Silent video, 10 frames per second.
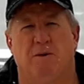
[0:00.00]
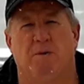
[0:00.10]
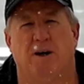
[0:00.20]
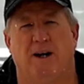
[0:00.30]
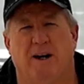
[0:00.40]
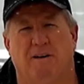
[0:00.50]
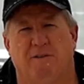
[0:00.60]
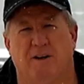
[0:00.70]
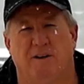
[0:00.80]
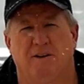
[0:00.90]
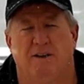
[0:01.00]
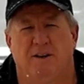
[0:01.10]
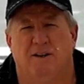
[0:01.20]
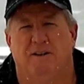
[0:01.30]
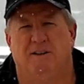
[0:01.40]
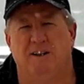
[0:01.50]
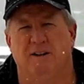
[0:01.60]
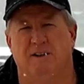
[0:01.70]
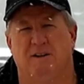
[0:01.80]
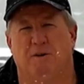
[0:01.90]
I'm going to have a
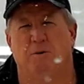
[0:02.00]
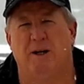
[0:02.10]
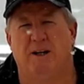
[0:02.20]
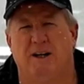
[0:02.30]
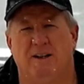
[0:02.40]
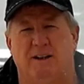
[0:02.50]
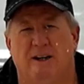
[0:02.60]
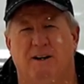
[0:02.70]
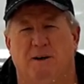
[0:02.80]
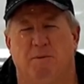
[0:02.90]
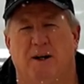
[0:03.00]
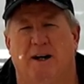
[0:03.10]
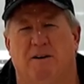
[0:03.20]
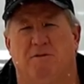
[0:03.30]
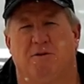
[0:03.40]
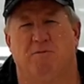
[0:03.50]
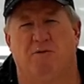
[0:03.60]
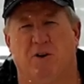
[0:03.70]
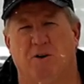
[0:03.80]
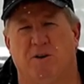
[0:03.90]
deal of the week on there. I'm going to have some
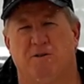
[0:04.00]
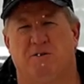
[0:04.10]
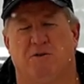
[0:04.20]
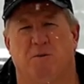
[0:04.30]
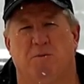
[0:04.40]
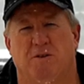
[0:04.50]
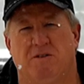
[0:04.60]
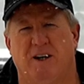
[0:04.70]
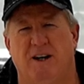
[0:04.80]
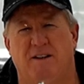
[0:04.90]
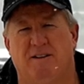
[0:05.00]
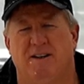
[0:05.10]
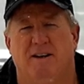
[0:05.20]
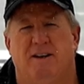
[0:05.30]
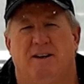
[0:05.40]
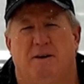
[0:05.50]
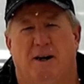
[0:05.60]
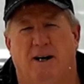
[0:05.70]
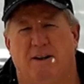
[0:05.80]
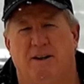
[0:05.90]
photos from the state
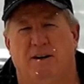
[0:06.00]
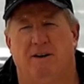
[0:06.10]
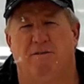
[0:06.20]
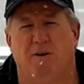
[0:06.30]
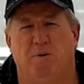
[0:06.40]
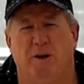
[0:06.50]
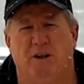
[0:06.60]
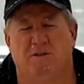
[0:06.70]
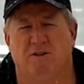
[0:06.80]
on there every week.